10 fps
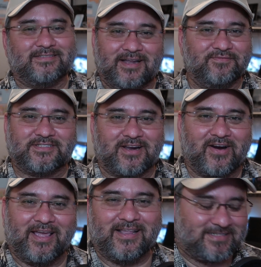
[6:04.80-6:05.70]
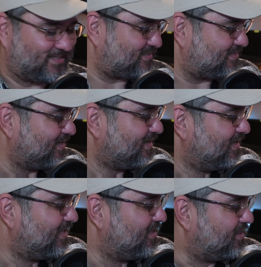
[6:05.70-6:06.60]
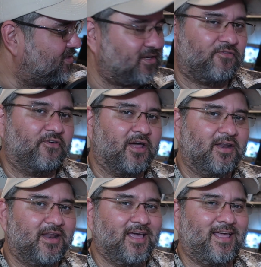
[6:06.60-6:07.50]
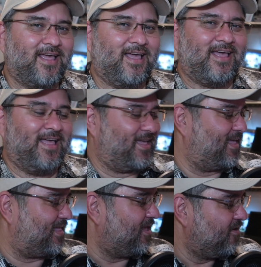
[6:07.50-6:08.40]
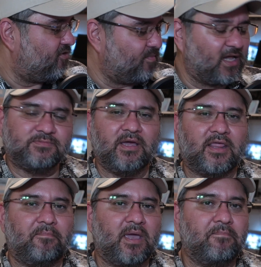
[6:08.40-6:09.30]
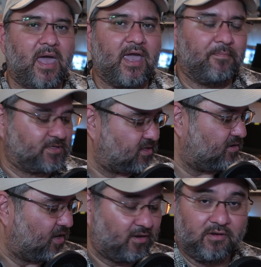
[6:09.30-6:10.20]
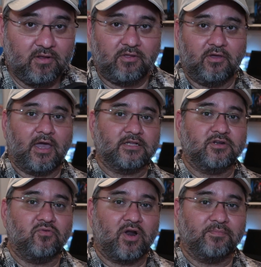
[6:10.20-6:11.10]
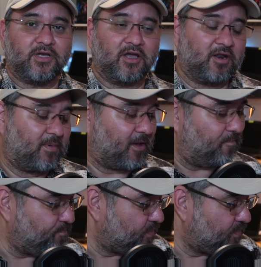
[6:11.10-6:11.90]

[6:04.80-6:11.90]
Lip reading: I'm sorry. This is fun. Reminds me of that Big Bang episode, and you guys know what I'm talking about.